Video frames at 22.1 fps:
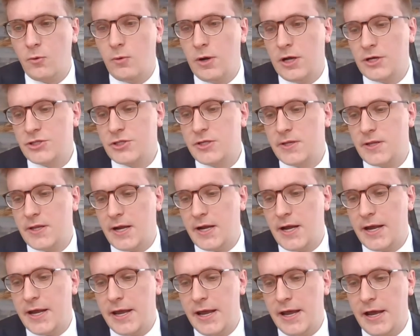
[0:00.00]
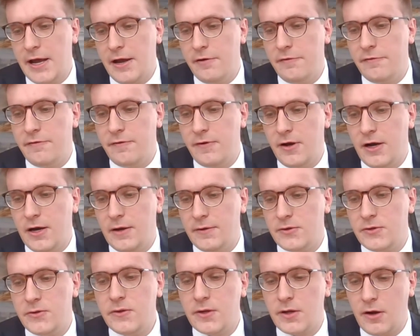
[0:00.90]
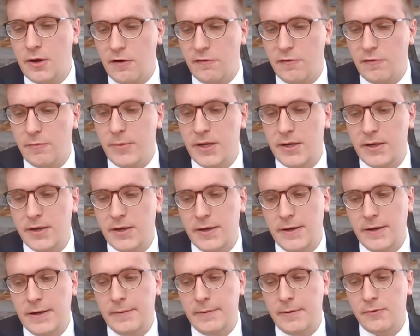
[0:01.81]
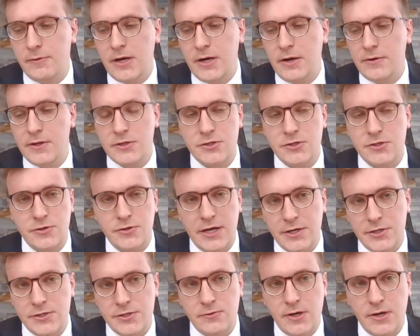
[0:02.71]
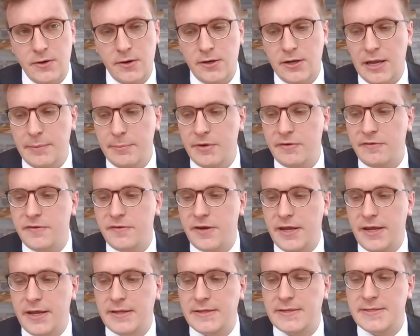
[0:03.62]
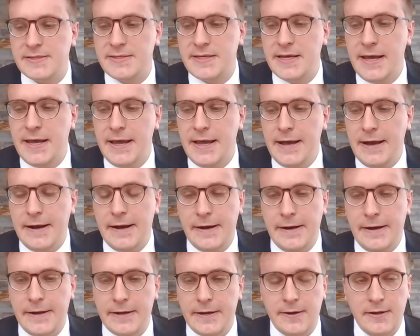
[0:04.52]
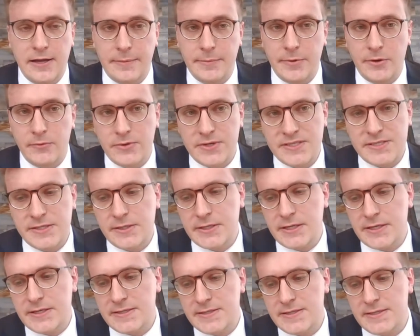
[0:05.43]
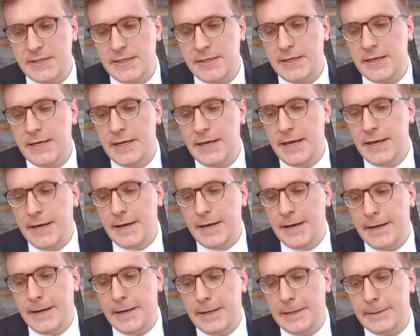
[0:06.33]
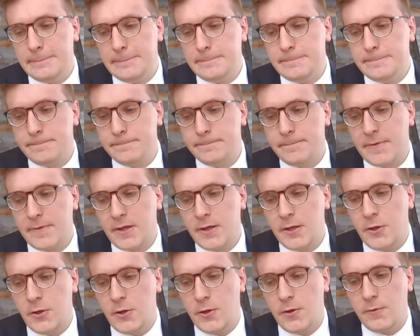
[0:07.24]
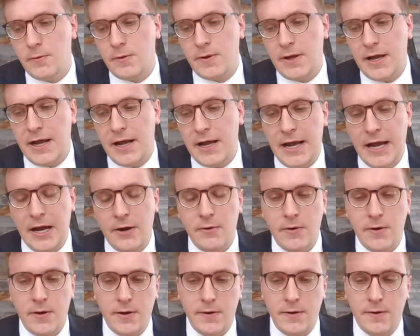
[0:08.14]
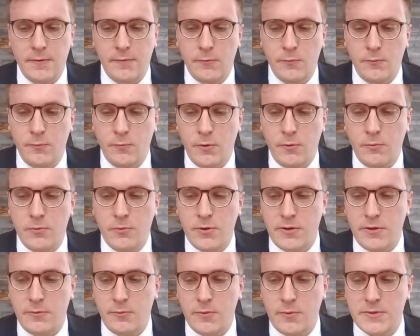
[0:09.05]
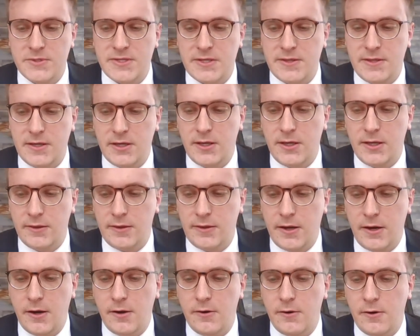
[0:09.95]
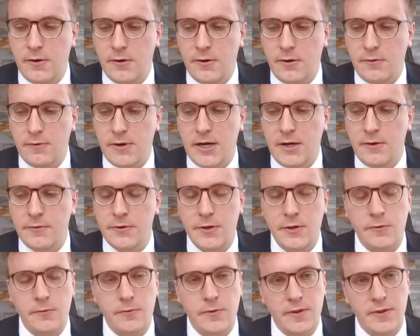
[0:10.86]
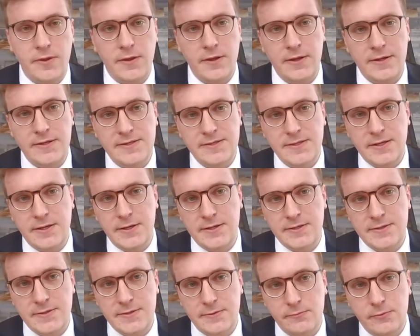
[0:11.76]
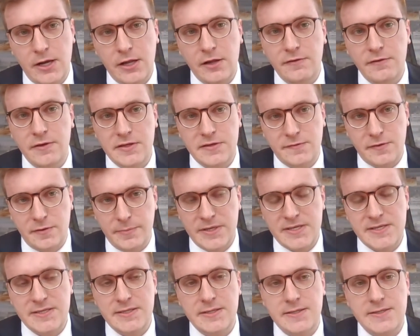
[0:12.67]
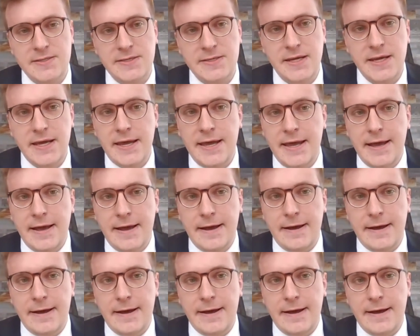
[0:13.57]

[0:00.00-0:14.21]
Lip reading: one question that I have to the government around its strategy around climate finance and climate resiliency. What was the thinking there around, you know, its relevance for business